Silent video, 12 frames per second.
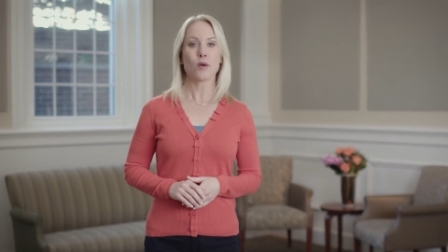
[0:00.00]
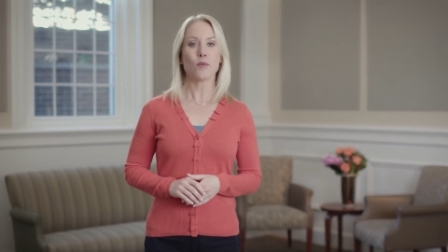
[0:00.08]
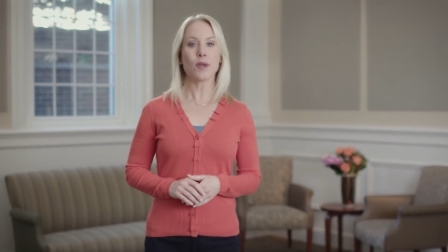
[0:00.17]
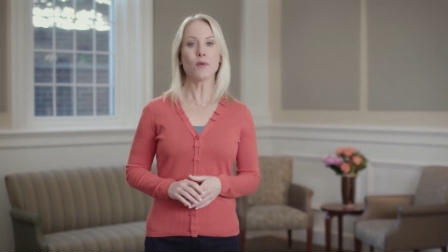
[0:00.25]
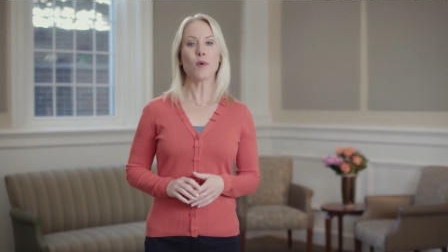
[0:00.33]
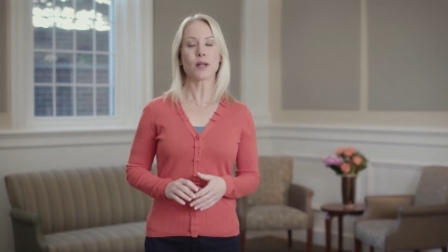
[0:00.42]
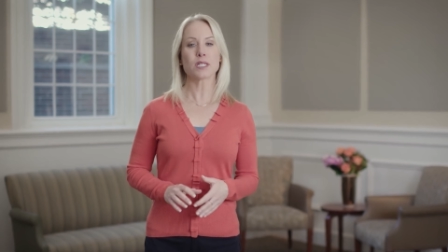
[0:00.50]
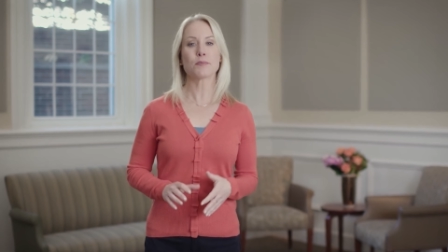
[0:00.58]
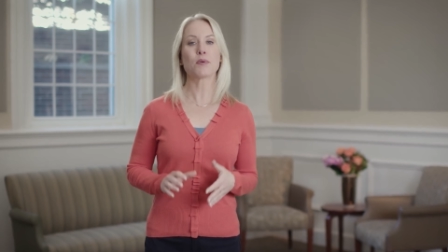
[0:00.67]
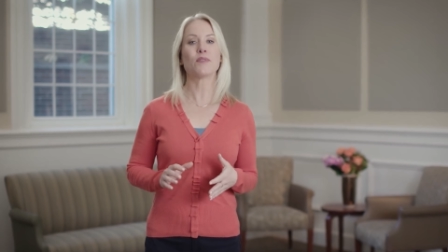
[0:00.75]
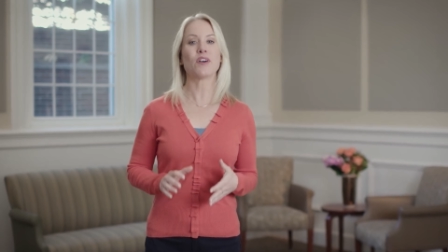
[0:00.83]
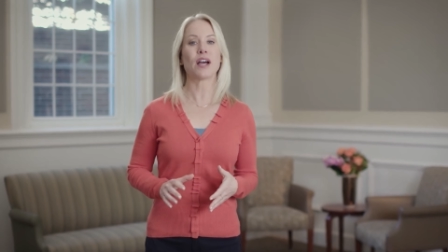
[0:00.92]
We want to
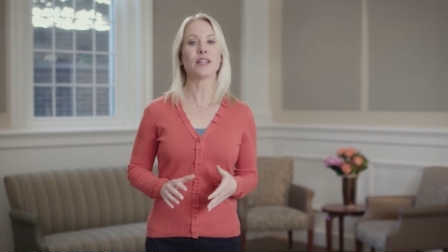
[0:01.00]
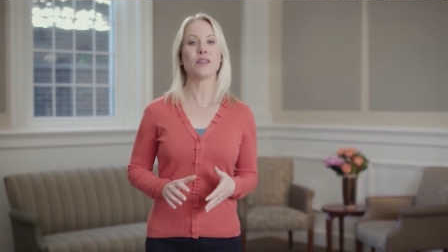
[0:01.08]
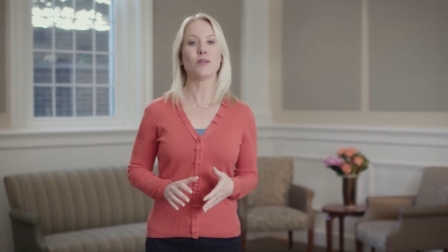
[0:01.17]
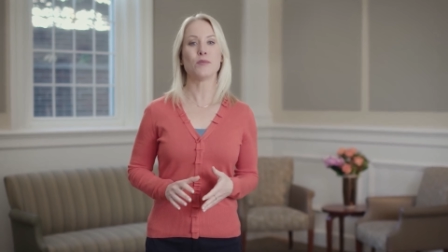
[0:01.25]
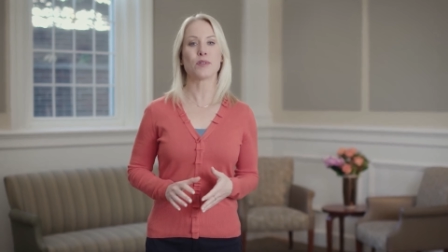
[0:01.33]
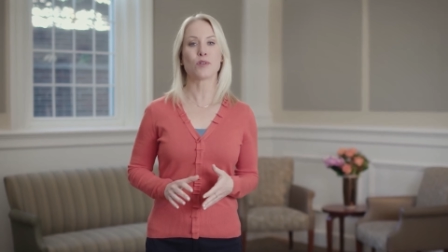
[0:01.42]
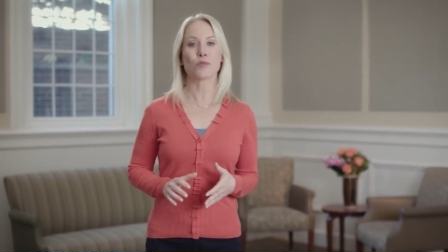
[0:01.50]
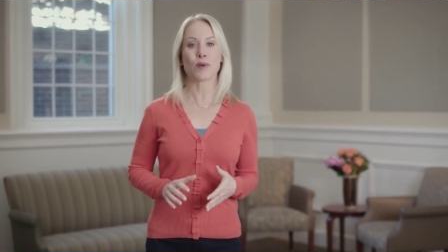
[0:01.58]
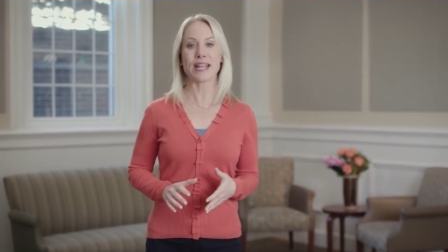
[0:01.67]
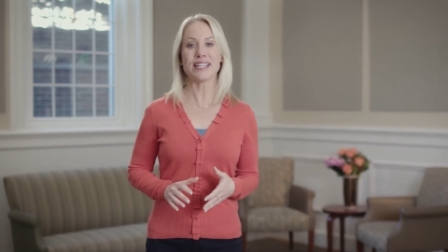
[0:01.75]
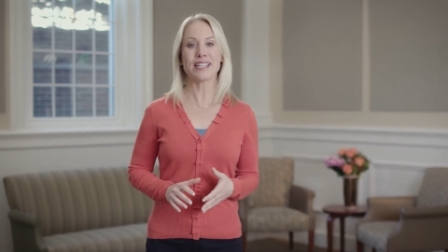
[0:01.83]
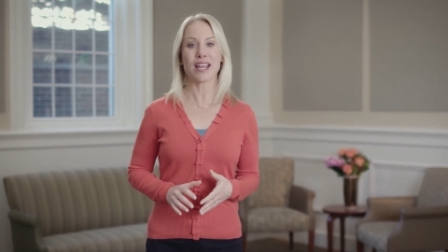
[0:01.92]
provide you with
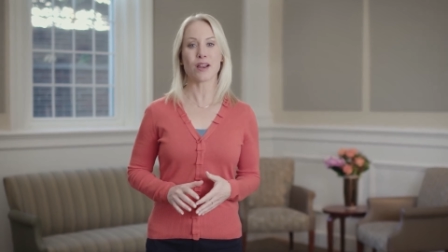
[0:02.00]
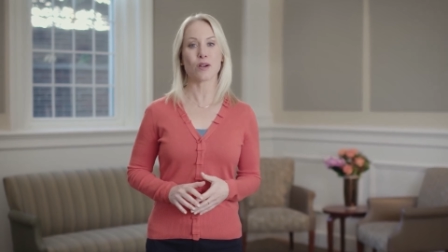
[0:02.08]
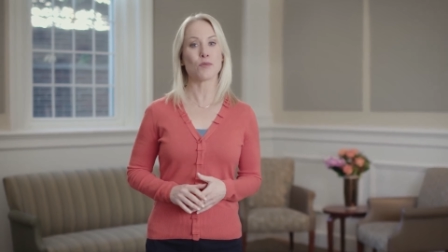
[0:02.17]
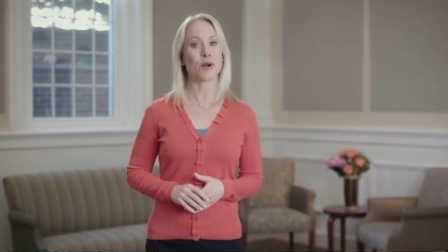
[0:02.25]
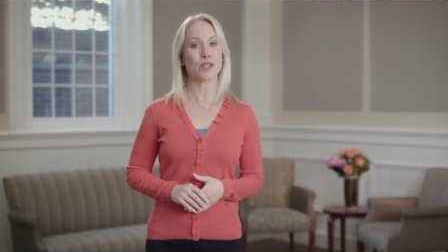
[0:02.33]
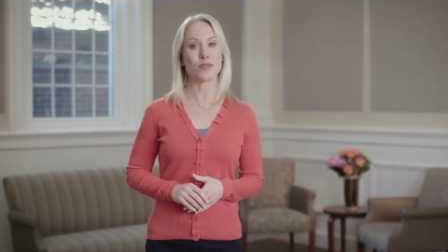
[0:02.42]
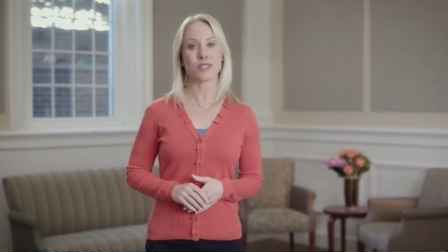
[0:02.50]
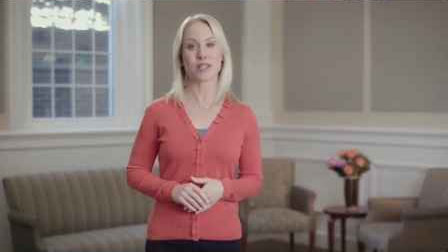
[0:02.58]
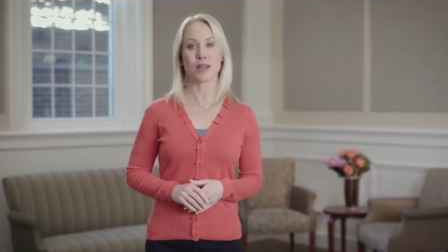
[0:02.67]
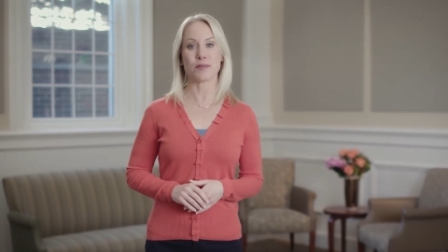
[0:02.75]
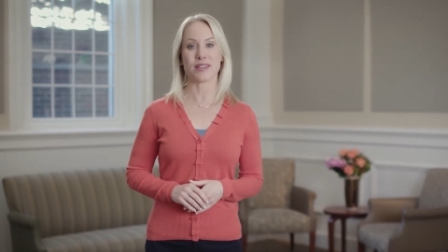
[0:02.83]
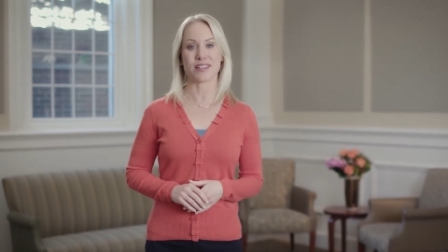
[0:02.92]
great care while you
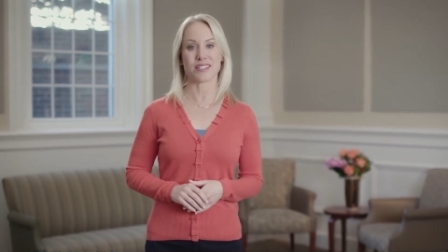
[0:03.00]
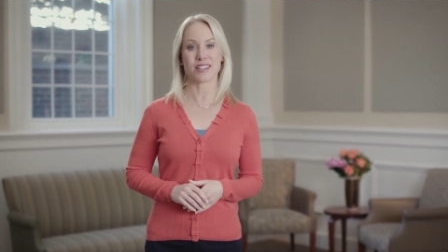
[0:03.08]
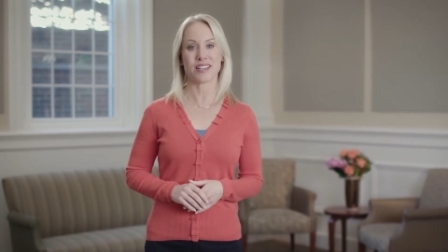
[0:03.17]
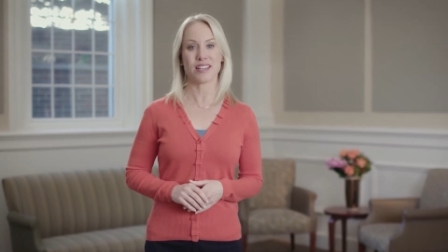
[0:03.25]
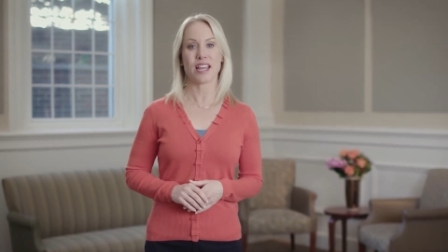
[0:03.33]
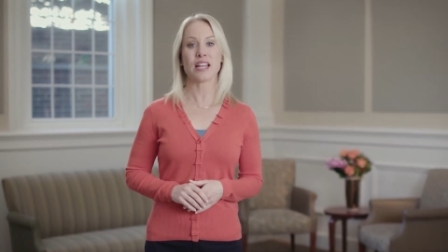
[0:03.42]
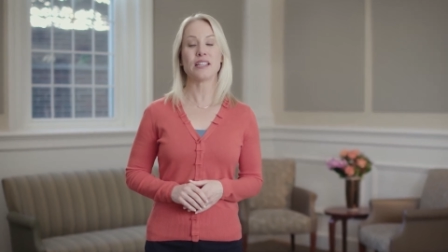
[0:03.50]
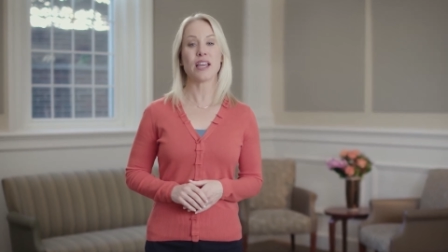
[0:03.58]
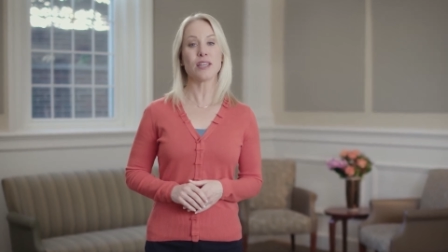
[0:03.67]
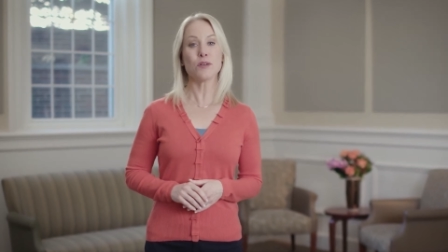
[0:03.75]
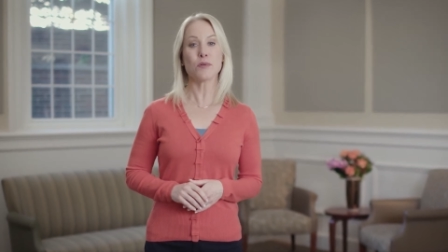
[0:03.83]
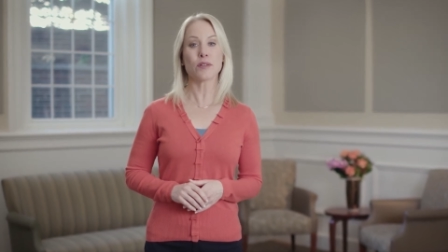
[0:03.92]
stay with us and
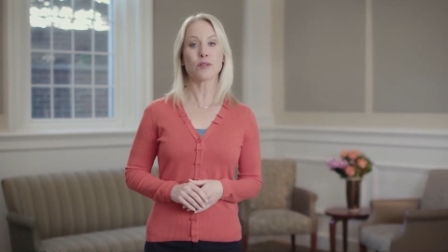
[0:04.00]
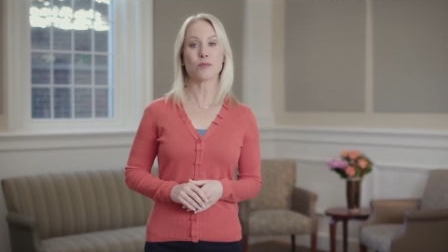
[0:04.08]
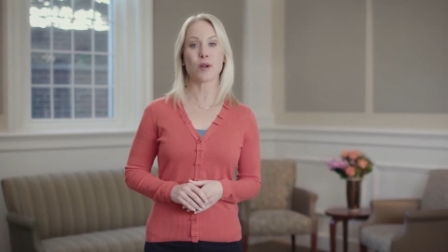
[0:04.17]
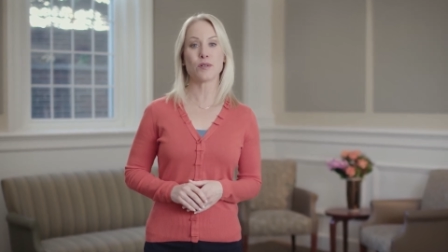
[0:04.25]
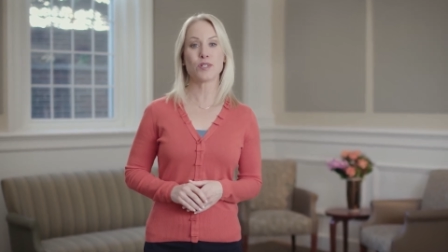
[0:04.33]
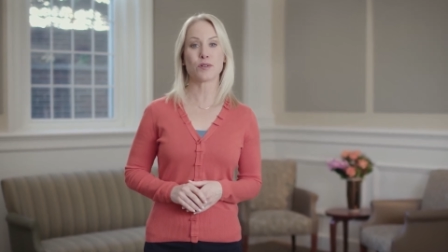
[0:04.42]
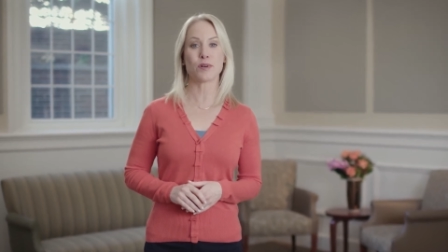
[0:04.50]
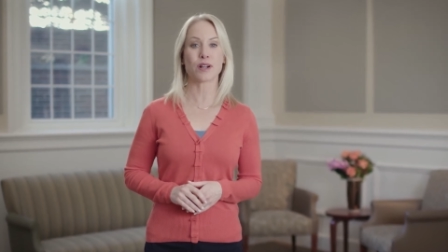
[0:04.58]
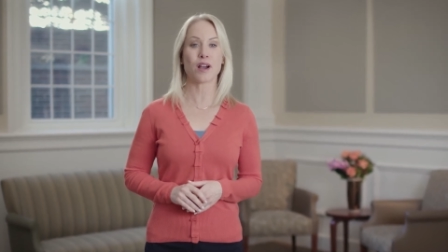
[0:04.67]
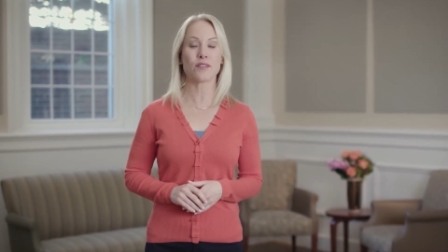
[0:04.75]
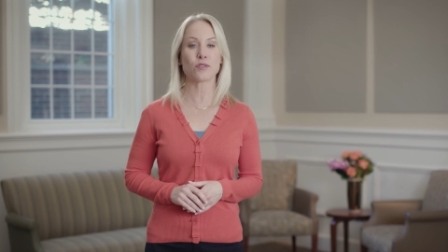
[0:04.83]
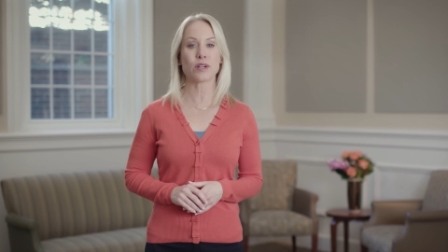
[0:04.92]
get you on the road to
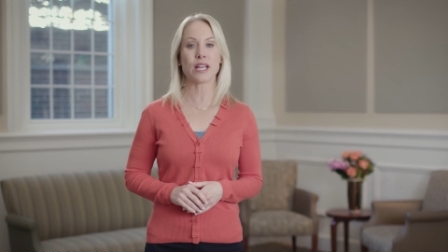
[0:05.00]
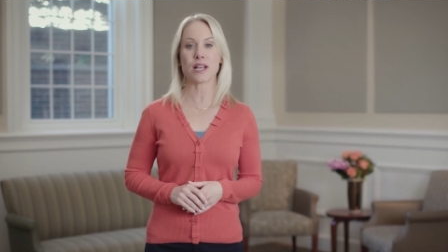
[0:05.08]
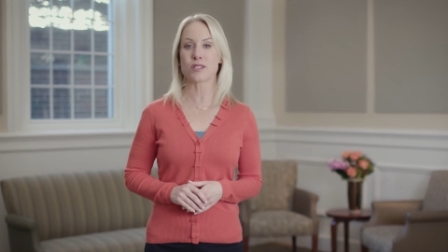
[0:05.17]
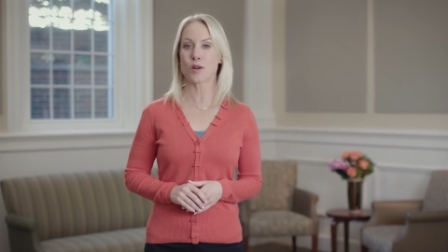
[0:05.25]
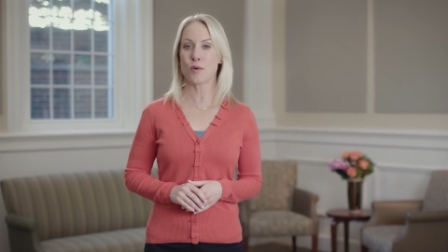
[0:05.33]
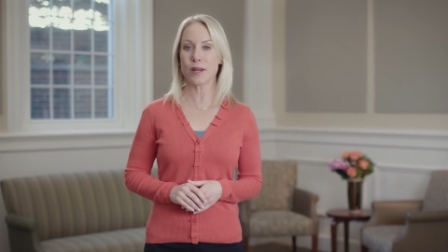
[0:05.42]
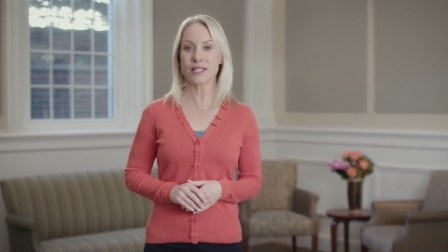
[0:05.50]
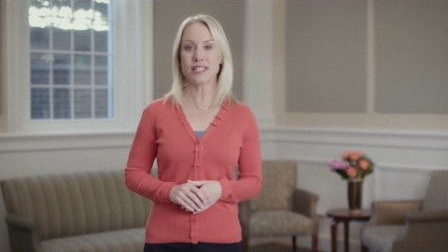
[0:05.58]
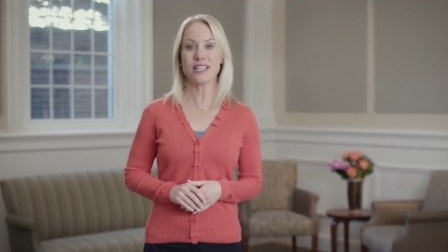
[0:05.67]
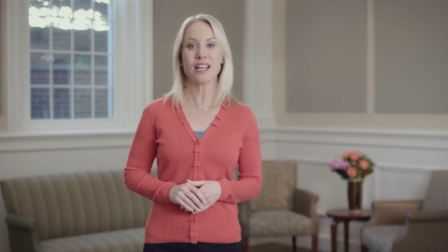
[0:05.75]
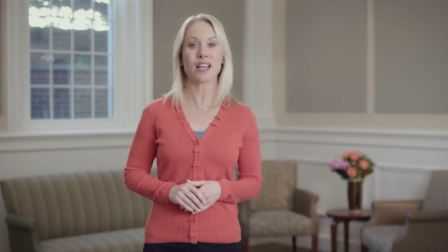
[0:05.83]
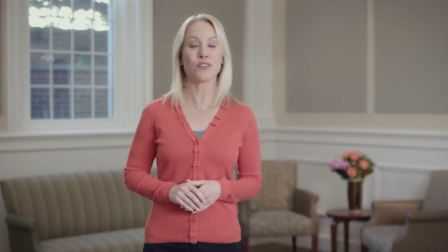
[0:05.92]
recovery as
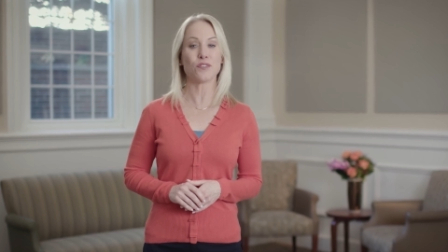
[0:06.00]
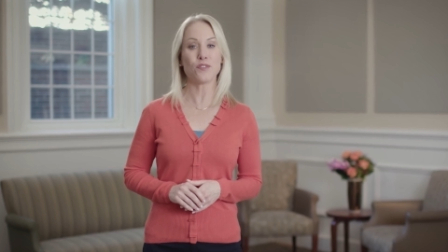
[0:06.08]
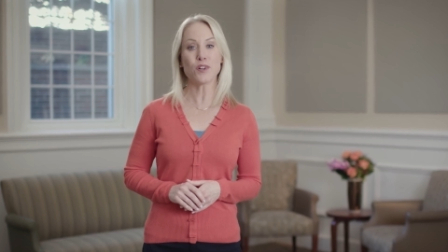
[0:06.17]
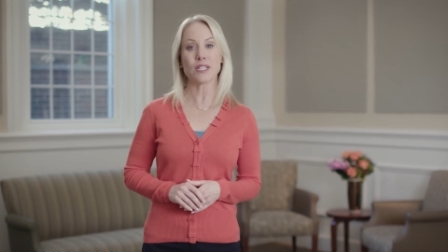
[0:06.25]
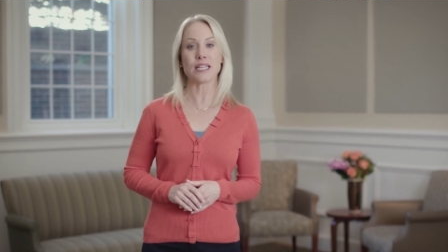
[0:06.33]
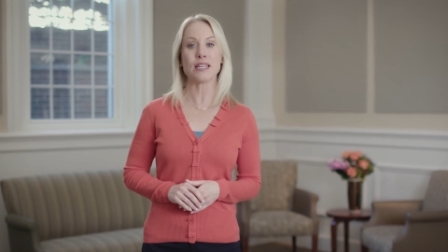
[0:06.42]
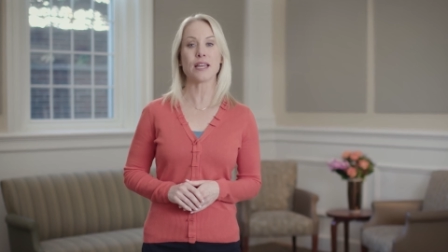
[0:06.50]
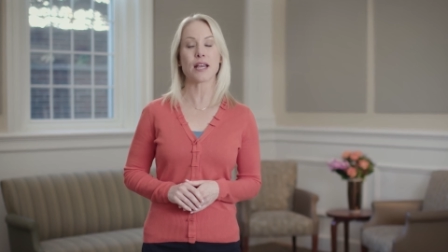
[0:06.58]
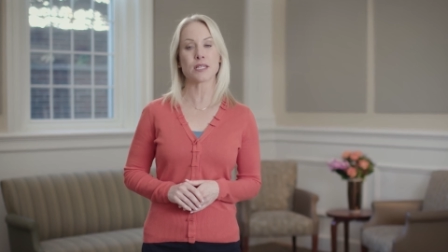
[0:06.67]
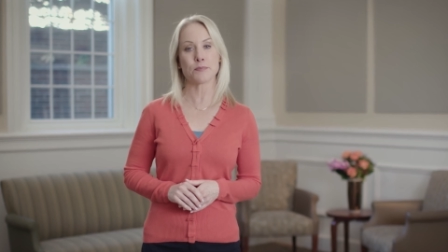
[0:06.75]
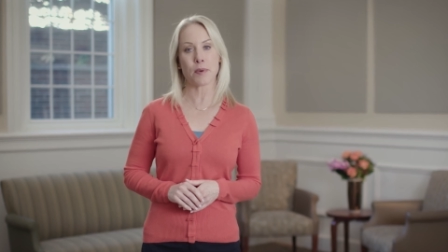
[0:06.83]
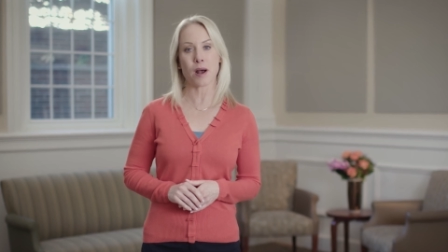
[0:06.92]
quickly and fully
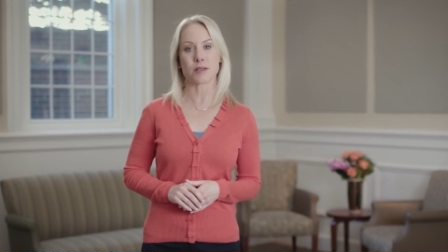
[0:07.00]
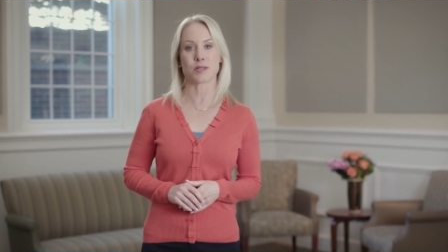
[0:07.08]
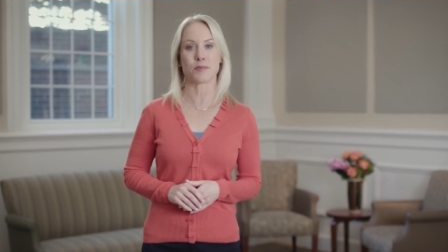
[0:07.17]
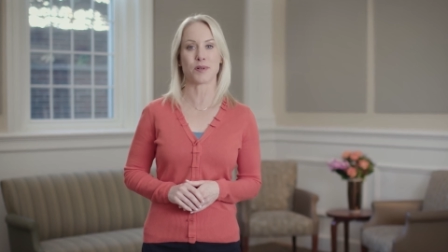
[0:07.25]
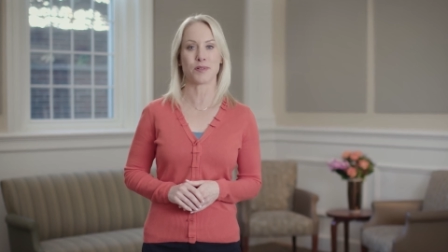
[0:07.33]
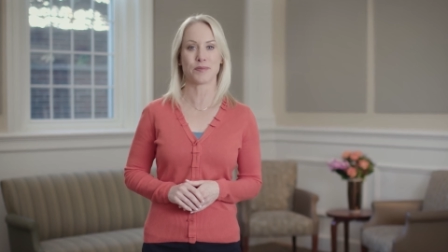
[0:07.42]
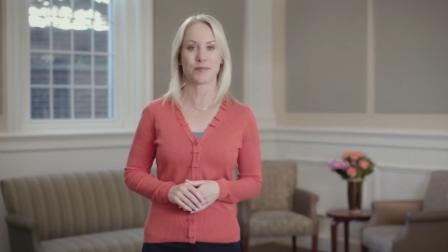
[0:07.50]
as possible.